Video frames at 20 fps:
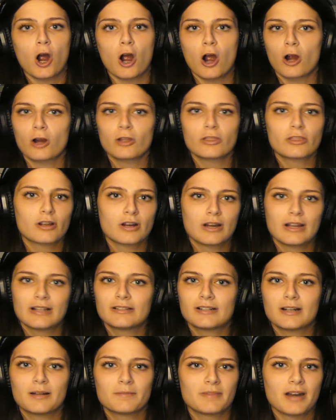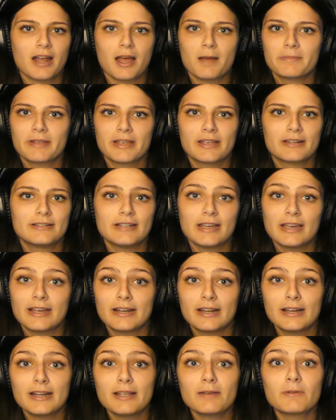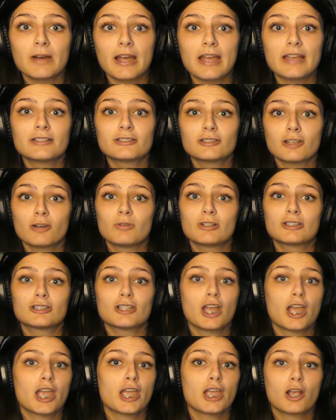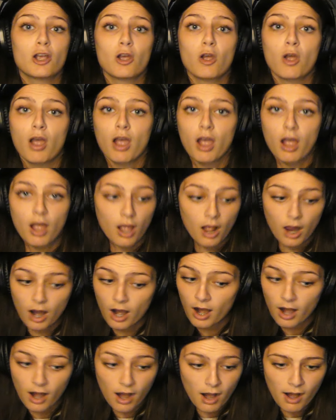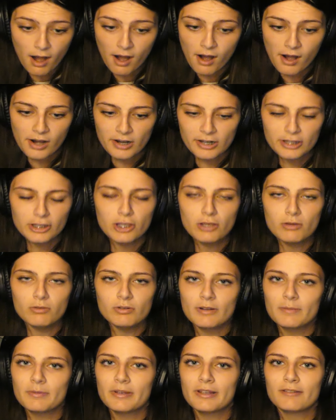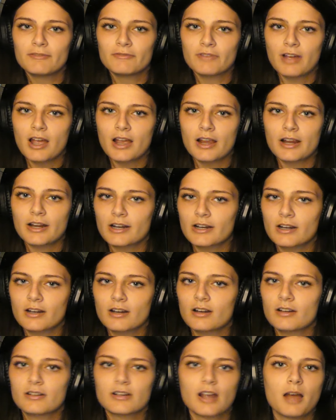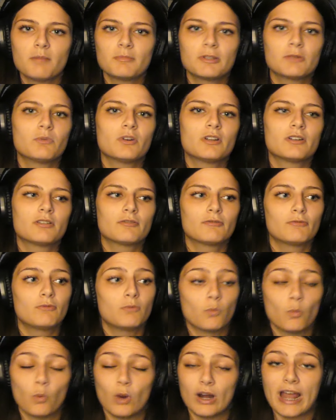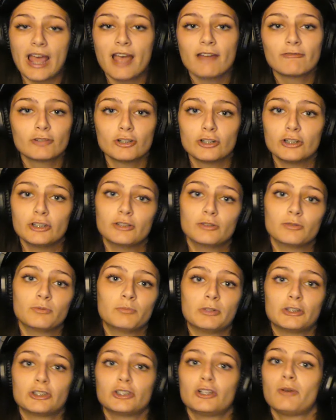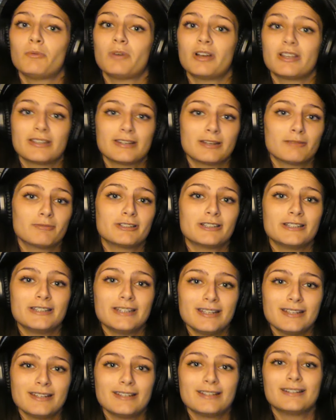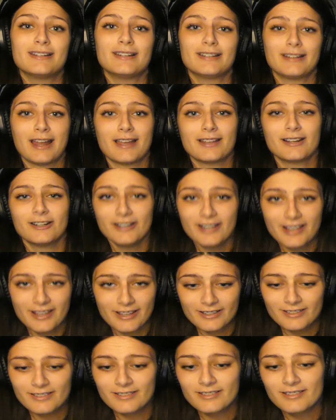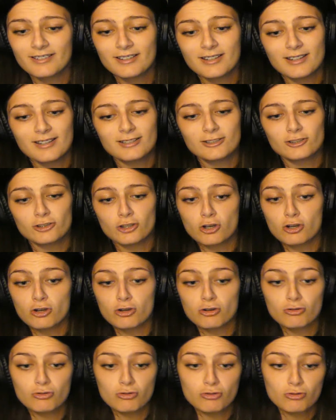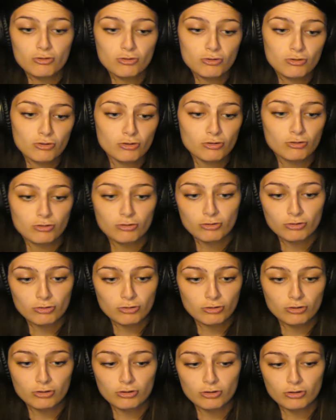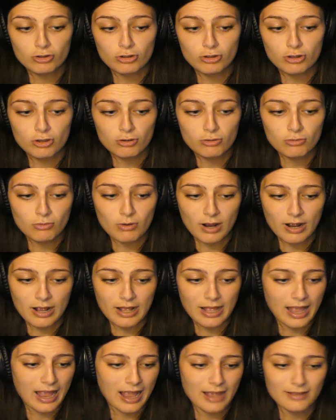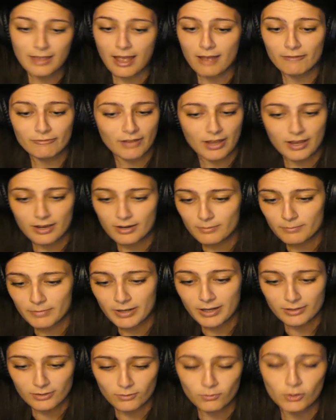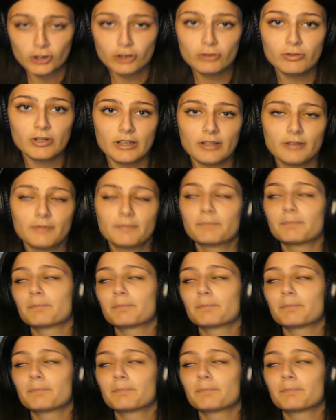Arthur ended up not being dead anyway, so it's like you would have been fine and Tommy wouldn't have went after you. But you know what? You did what you did and now you're dead. So you had that fate because of what you did.